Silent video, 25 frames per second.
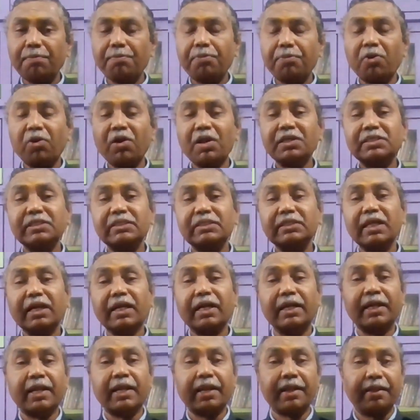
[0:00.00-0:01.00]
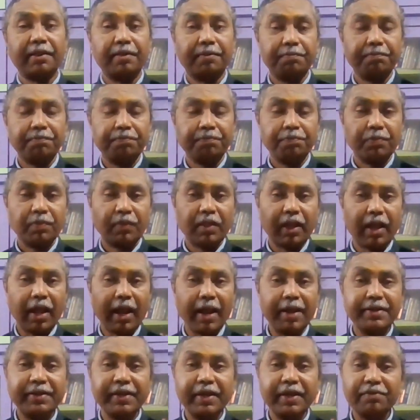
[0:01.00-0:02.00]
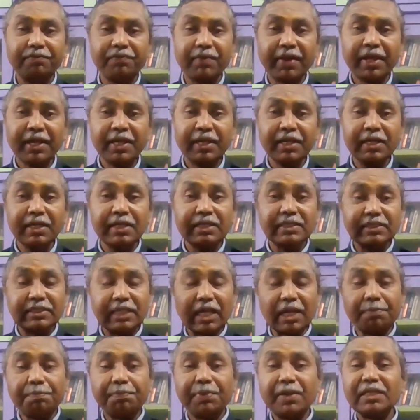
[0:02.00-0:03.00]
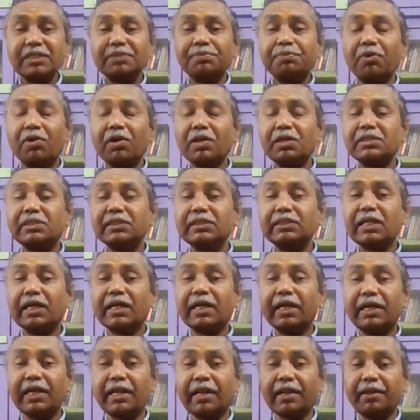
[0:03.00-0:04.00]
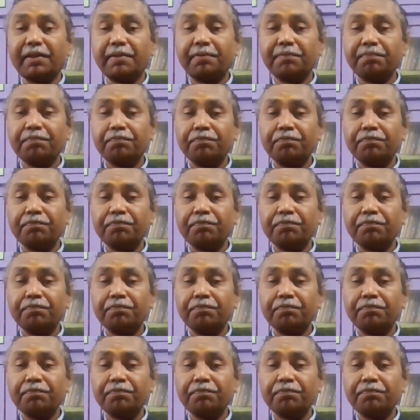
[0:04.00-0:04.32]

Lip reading: products in the country. Identify surplus products in the country.